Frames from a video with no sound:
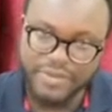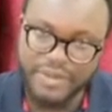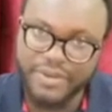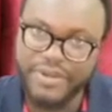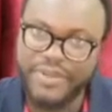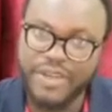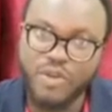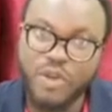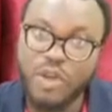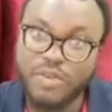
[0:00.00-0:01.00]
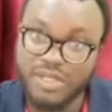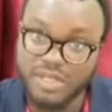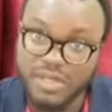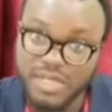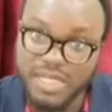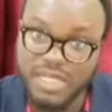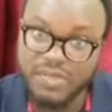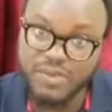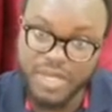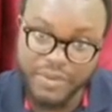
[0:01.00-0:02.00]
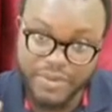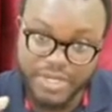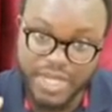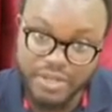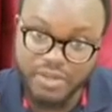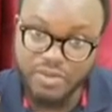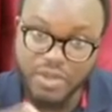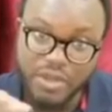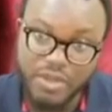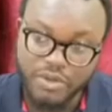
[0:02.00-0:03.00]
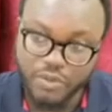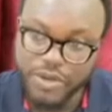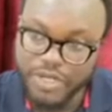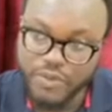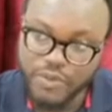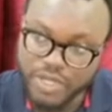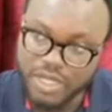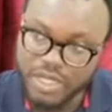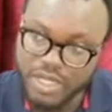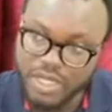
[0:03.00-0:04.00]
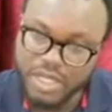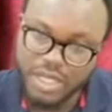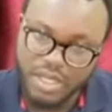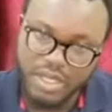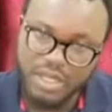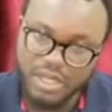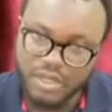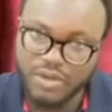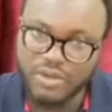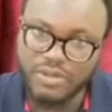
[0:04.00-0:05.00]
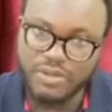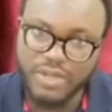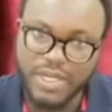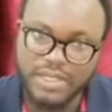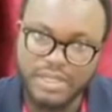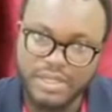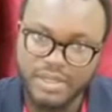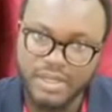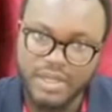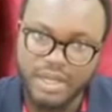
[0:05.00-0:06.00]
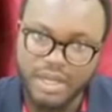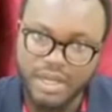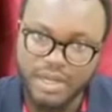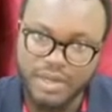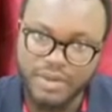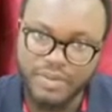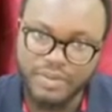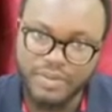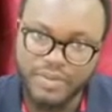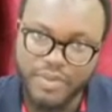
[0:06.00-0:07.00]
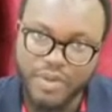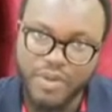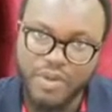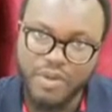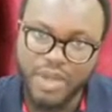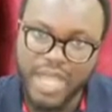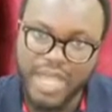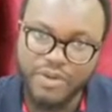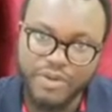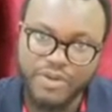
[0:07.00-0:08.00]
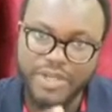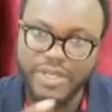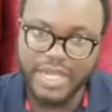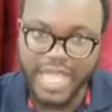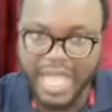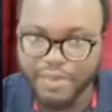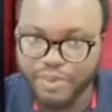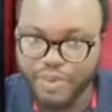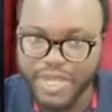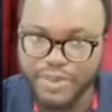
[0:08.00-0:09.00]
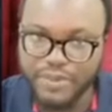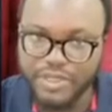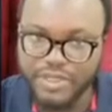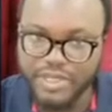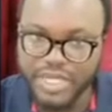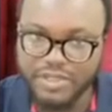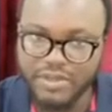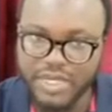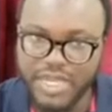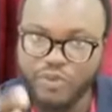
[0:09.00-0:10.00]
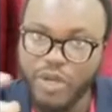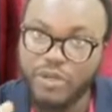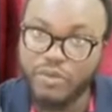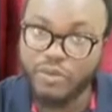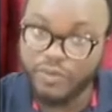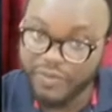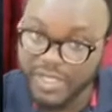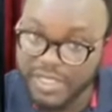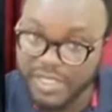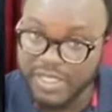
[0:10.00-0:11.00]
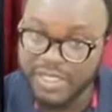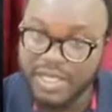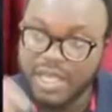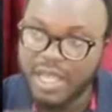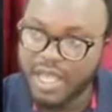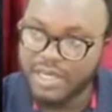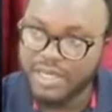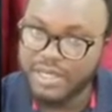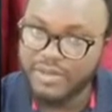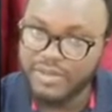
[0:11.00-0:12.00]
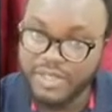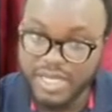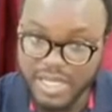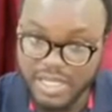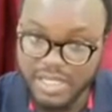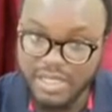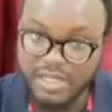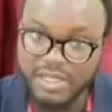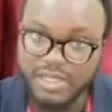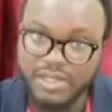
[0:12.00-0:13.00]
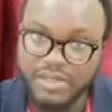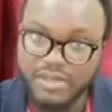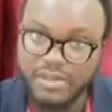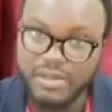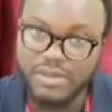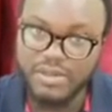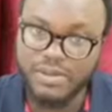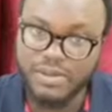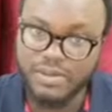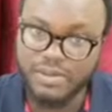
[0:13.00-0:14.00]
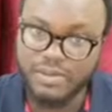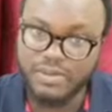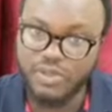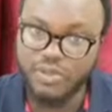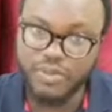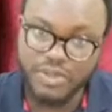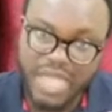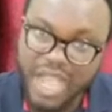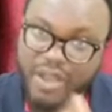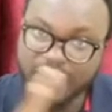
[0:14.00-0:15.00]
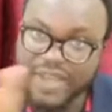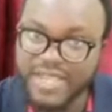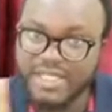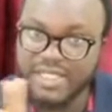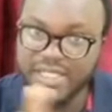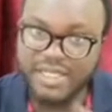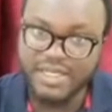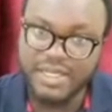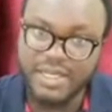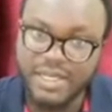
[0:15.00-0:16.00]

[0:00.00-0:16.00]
even if I don't come on Sundays, we can reschedule during the week, you know, so that I don't create a gap where we don't get to learn one or two things at the end of the day. So, but however it is,